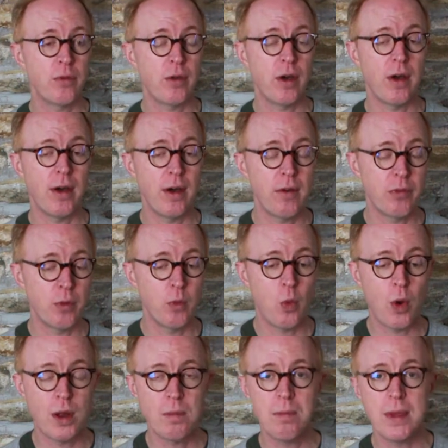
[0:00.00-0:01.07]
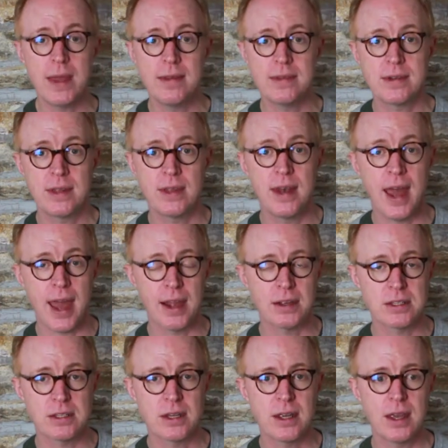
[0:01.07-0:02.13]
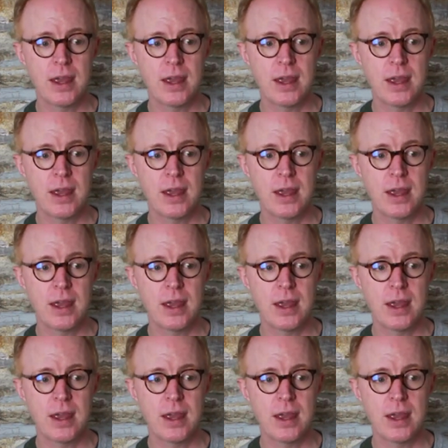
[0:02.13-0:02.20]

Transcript: of from one piece to the next.